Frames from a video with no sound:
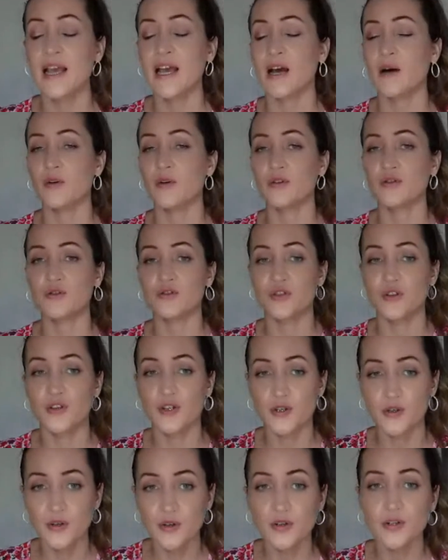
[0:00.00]
I want to show the
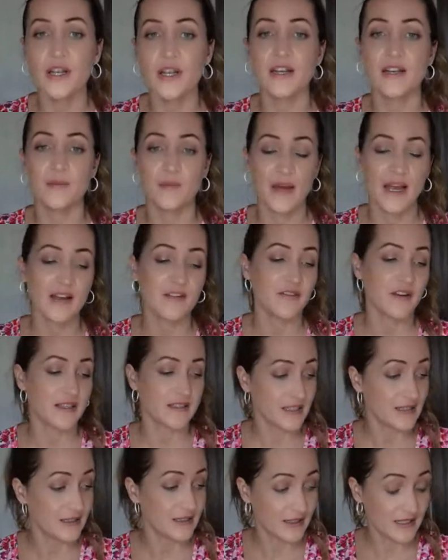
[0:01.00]
good and the bad things.
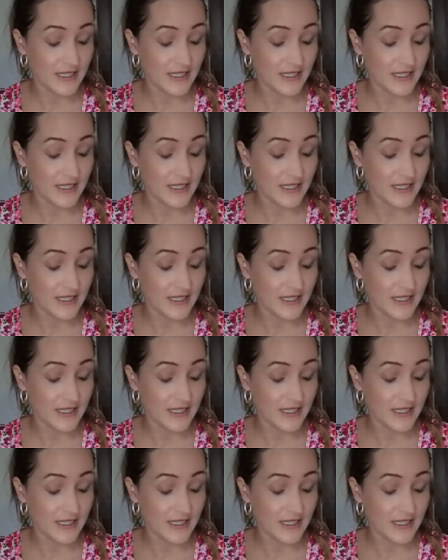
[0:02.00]
And